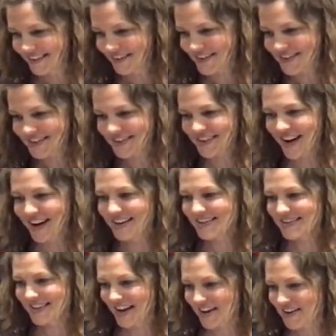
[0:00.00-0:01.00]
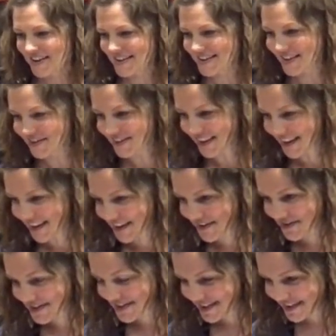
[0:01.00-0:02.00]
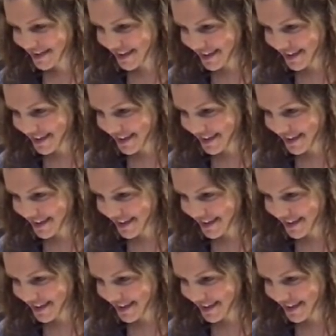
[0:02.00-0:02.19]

which is kind of scary sometimes.